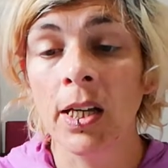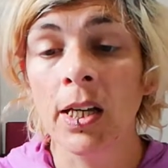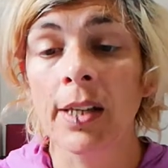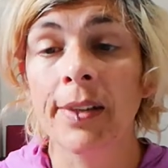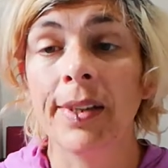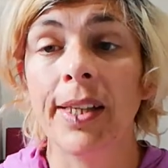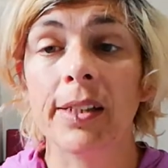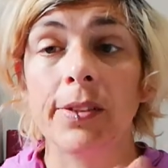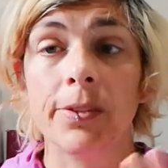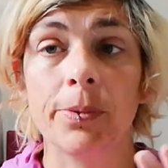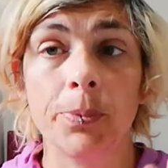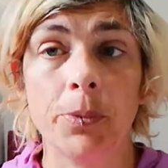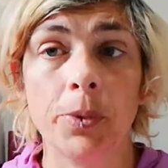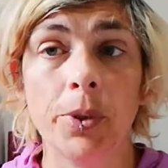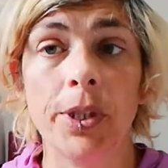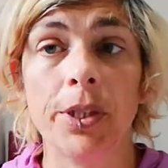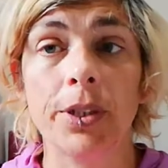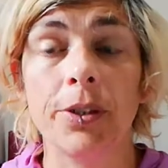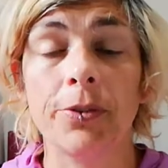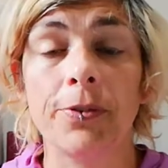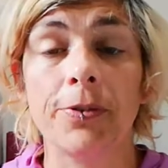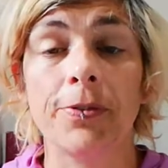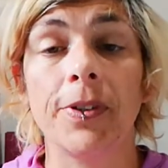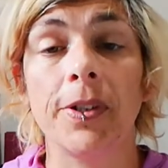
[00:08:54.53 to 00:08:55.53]
There's some quite
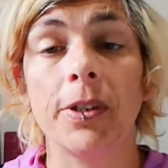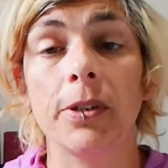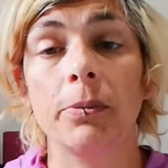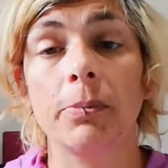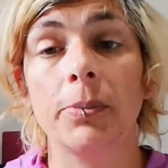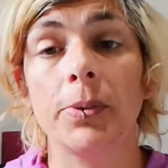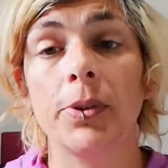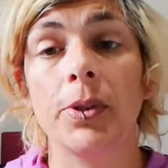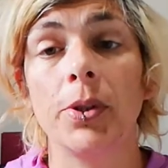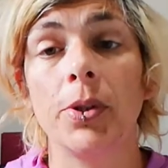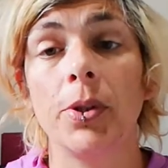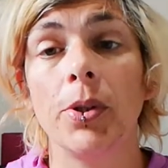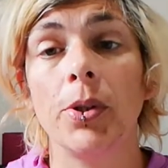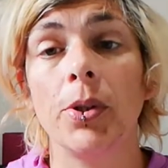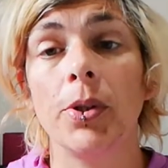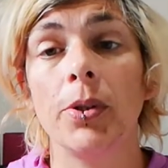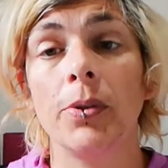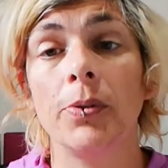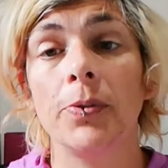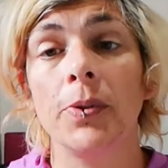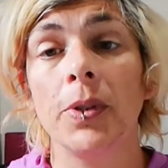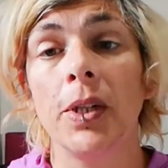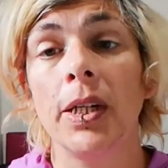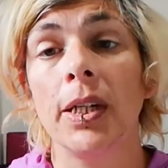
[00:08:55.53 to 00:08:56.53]
good films
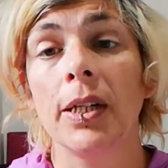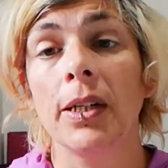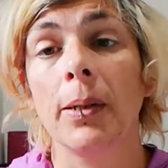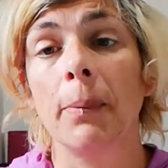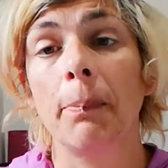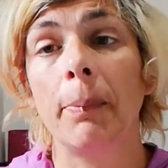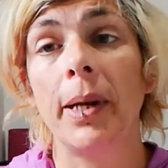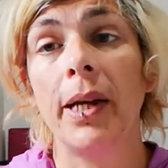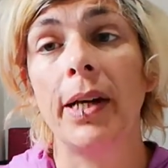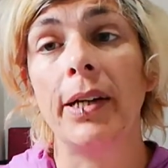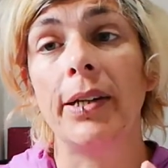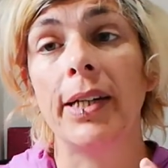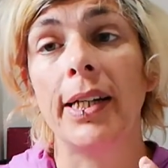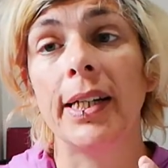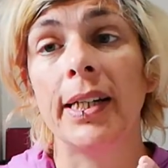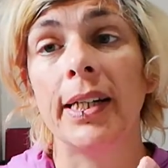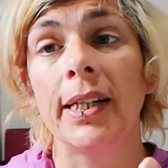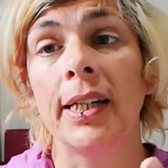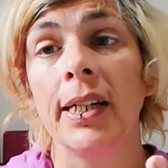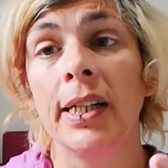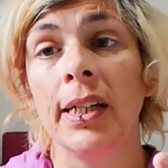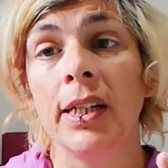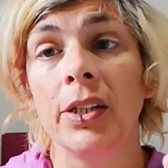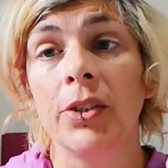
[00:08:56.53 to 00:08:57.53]
of comparing
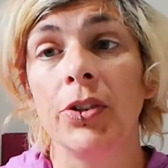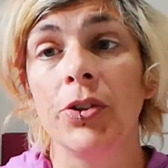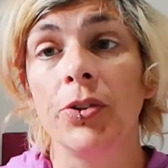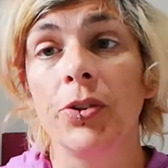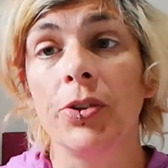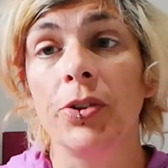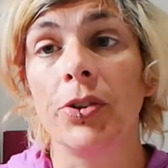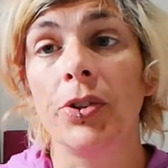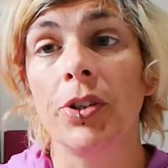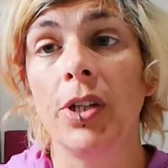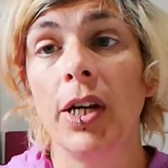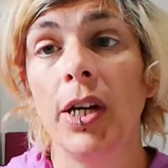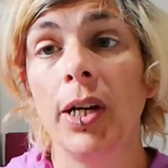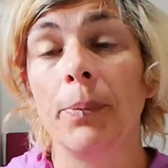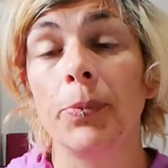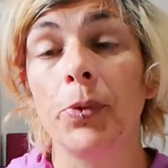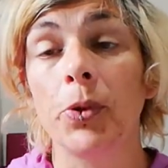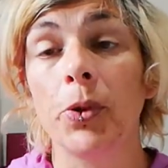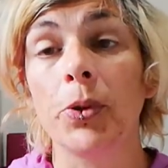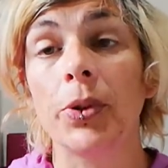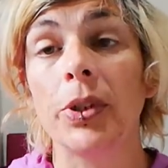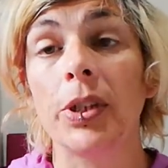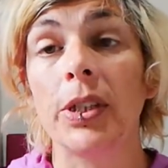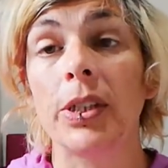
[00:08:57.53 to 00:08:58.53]

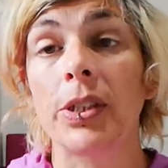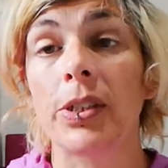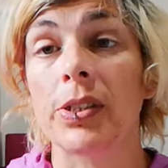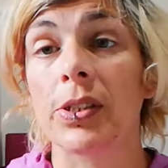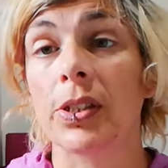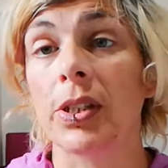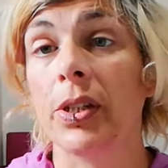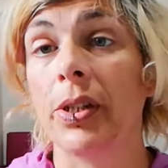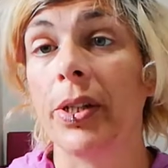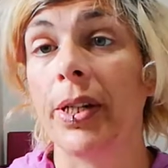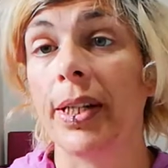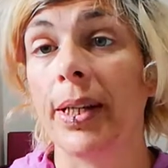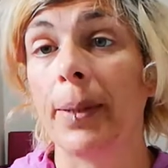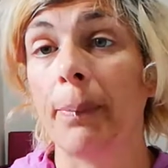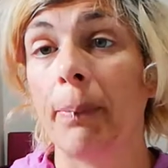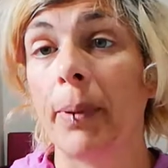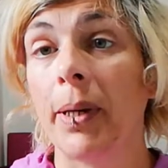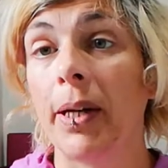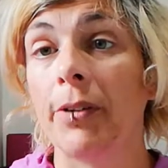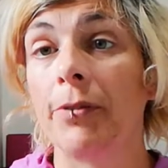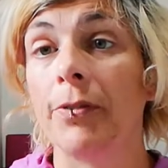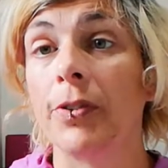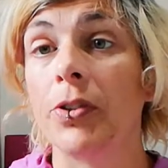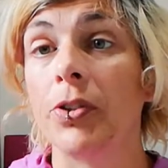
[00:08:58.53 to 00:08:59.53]
toddlers going in
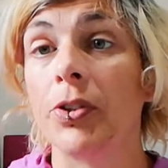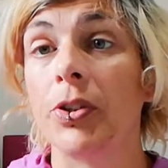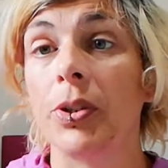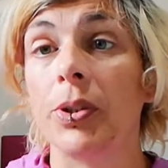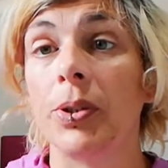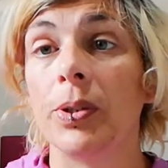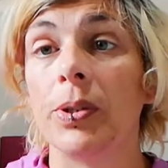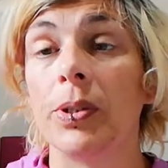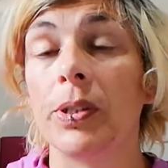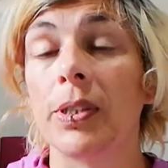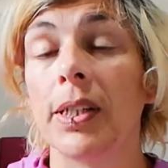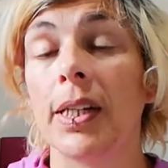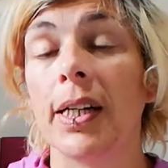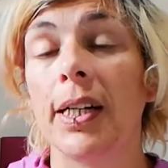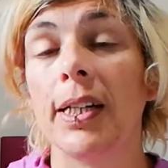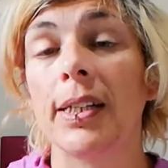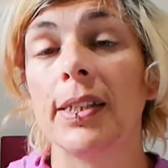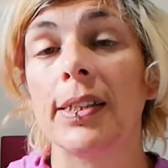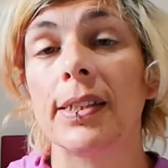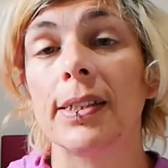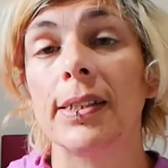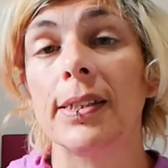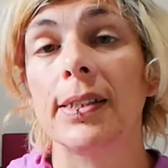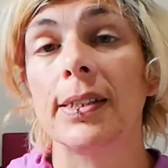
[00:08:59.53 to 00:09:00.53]
barefoot shoes
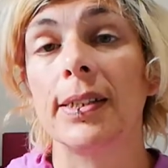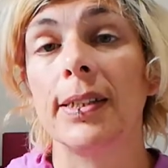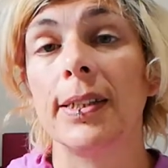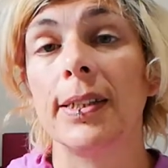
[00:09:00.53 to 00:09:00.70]
and